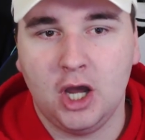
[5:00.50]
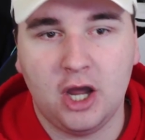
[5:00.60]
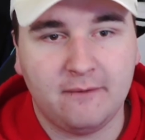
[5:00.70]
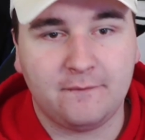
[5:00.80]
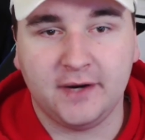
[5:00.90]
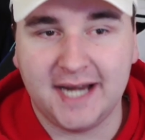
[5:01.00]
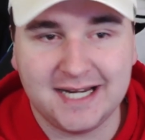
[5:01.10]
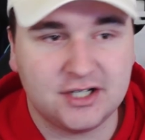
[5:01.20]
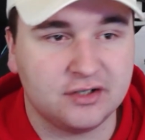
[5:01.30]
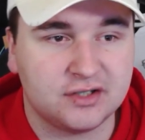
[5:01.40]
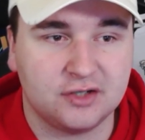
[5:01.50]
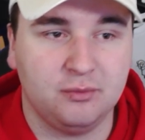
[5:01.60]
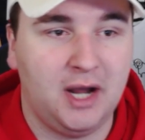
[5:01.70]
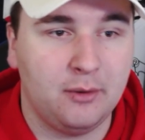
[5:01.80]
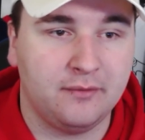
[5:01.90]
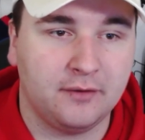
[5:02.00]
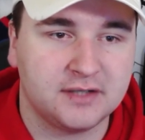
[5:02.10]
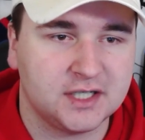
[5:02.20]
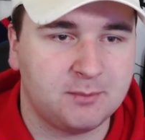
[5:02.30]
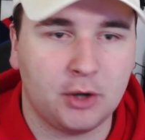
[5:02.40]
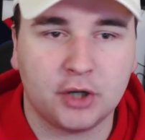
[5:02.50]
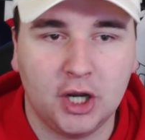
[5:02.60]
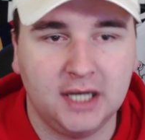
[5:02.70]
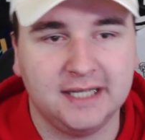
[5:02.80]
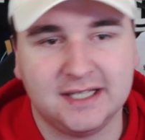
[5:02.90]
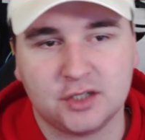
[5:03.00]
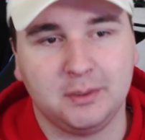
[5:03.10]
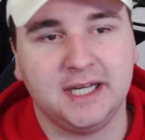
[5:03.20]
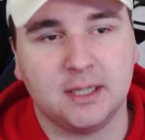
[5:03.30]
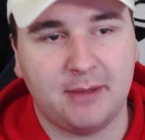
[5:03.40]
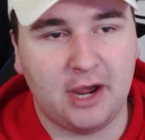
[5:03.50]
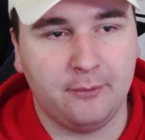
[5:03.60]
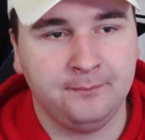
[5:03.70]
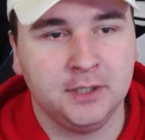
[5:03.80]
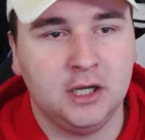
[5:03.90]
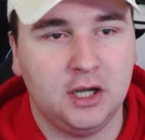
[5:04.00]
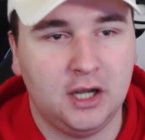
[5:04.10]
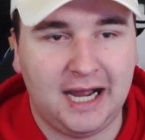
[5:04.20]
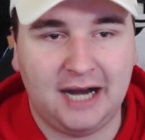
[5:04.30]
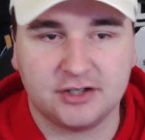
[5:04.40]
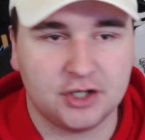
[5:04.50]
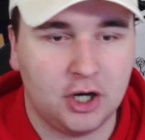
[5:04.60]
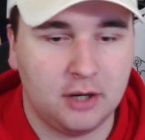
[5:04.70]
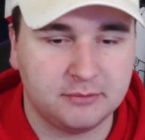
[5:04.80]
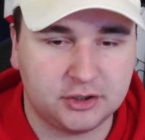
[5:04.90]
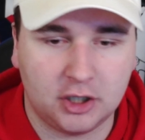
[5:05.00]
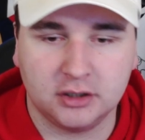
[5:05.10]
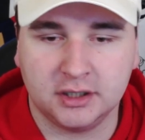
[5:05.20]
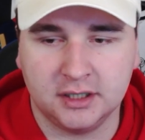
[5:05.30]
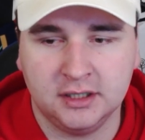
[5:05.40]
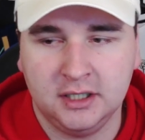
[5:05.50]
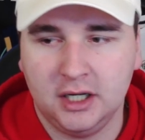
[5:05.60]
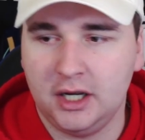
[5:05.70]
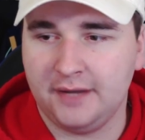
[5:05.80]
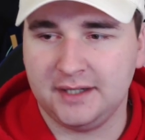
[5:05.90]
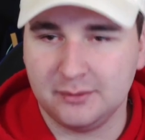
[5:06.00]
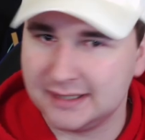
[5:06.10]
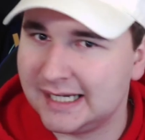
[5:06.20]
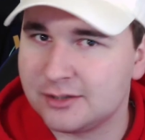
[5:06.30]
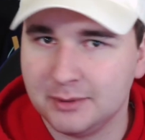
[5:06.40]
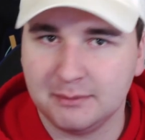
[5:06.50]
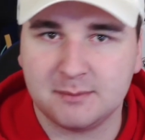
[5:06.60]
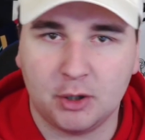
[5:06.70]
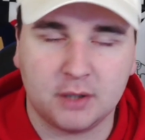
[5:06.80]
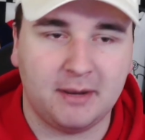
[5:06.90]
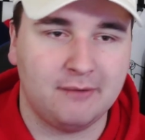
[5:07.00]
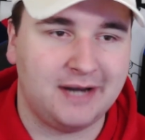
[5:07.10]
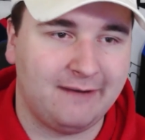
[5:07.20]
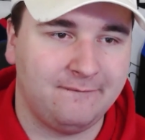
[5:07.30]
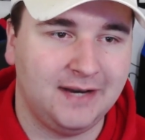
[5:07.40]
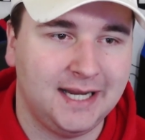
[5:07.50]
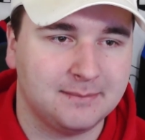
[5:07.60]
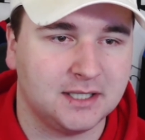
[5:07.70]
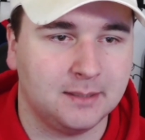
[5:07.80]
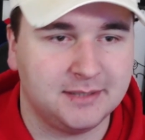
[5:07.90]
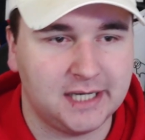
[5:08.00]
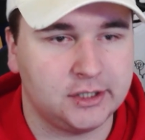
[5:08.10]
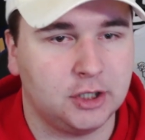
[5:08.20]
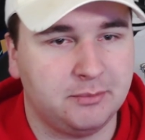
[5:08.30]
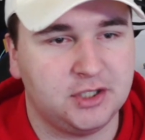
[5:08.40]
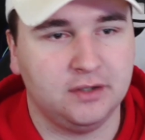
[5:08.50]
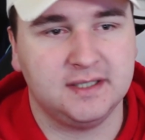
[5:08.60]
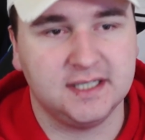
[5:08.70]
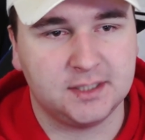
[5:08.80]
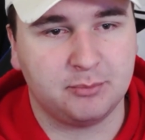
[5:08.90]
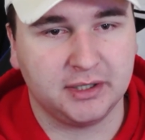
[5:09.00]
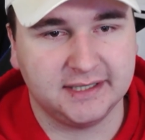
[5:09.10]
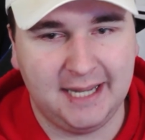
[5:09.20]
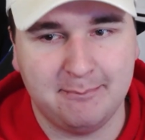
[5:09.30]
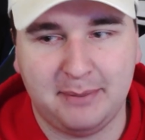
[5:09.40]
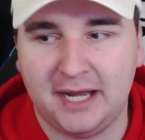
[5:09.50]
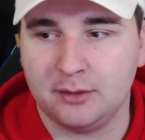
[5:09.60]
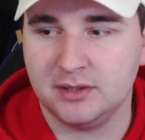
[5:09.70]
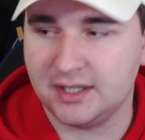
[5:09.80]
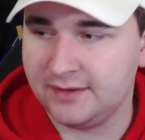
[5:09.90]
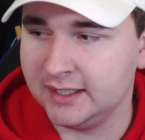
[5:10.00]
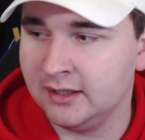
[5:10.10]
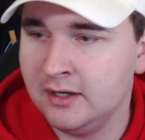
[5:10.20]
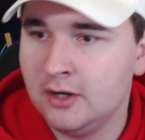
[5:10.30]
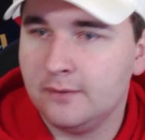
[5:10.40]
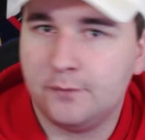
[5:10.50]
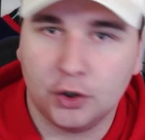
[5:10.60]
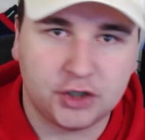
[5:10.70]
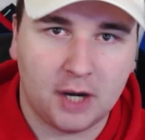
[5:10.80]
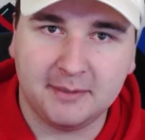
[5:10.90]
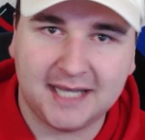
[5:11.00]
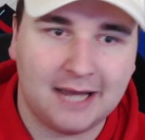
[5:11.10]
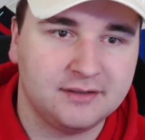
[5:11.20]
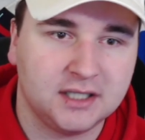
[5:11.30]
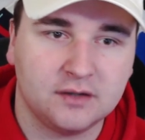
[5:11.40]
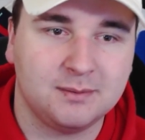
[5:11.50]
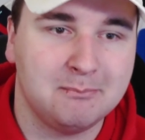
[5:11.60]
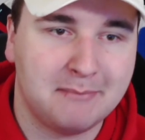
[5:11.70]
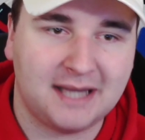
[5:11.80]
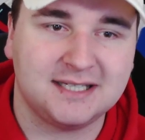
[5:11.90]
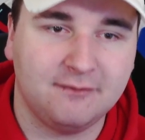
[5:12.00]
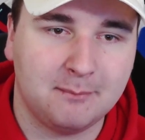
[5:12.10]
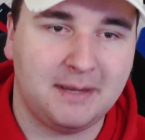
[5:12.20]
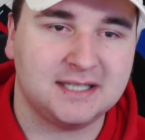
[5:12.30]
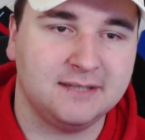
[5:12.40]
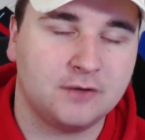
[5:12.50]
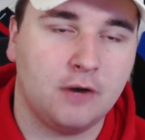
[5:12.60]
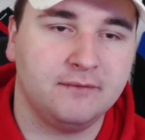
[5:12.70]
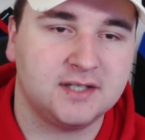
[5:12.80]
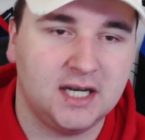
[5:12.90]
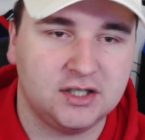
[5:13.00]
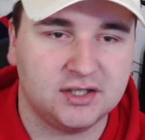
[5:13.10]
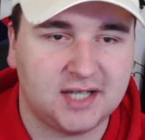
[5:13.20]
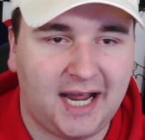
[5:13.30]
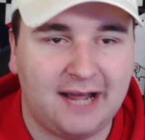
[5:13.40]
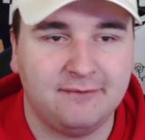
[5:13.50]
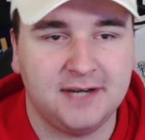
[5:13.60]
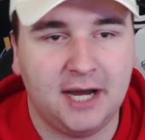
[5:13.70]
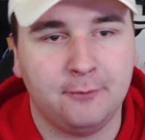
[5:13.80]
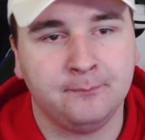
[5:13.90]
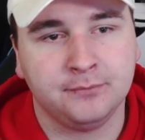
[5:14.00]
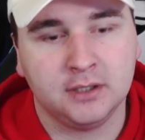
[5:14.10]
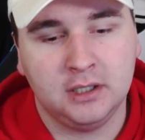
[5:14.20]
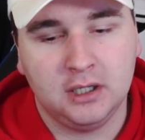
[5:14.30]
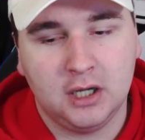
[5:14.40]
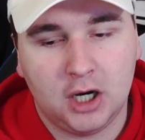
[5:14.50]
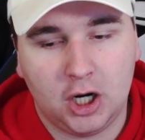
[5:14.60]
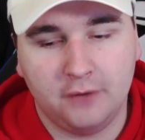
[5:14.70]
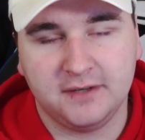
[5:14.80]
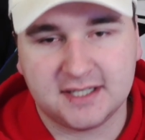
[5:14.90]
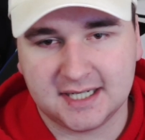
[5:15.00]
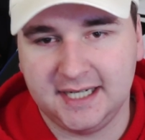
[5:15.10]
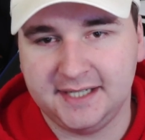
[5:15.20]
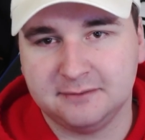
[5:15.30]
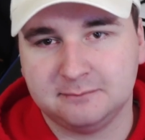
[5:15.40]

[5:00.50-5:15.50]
free agents as well. We've obviously spoke earlier this week about Harrison Armstrong, and I think it was last week we spoke about Nat Phillips and the potential opportunities to bring them back, which I think for Derby County are going to be massive conversations to have. Now, obviously,